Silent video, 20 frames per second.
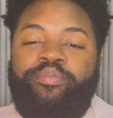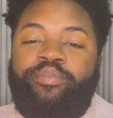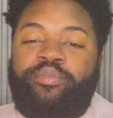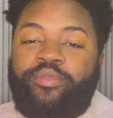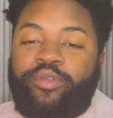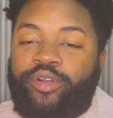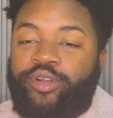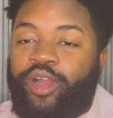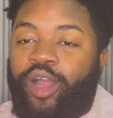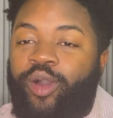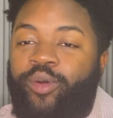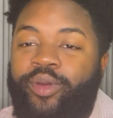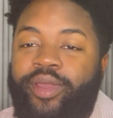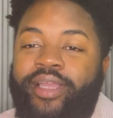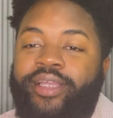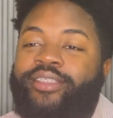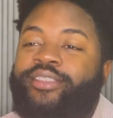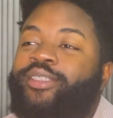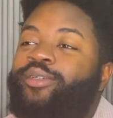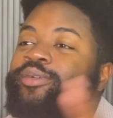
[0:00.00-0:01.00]

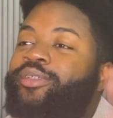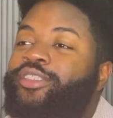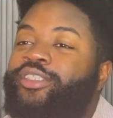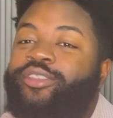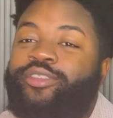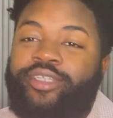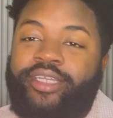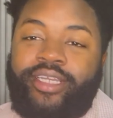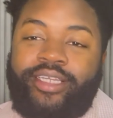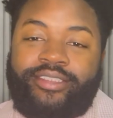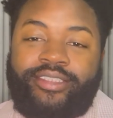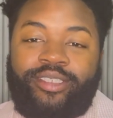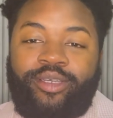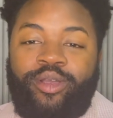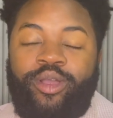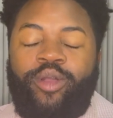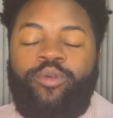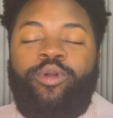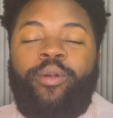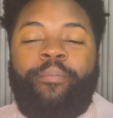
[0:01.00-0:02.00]
growing to a tree. And so
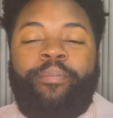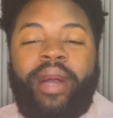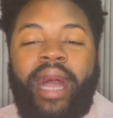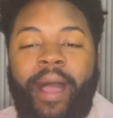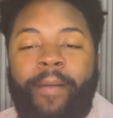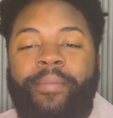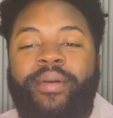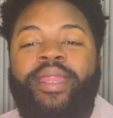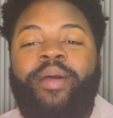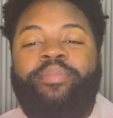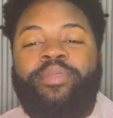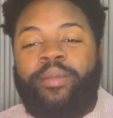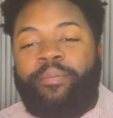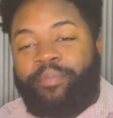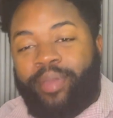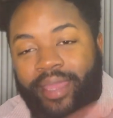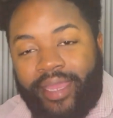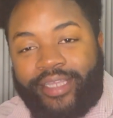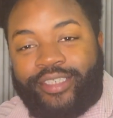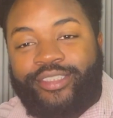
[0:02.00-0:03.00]
we're popping up the
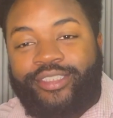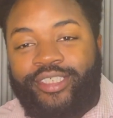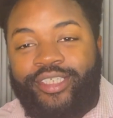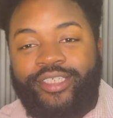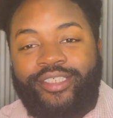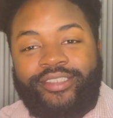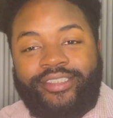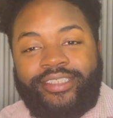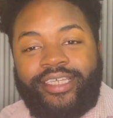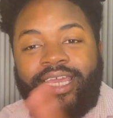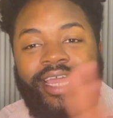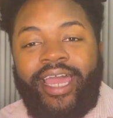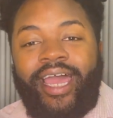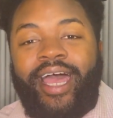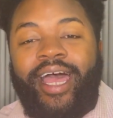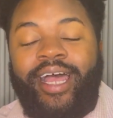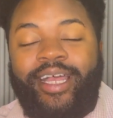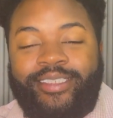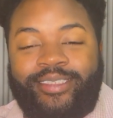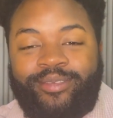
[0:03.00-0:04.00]
pictures
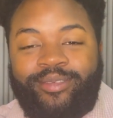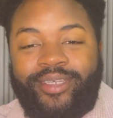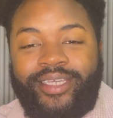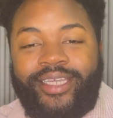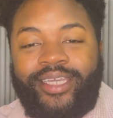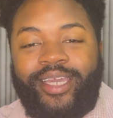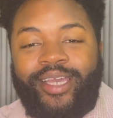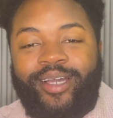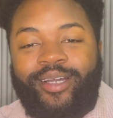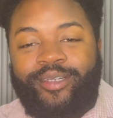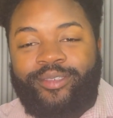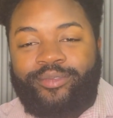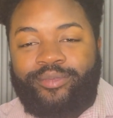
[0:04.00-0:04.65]
as we go.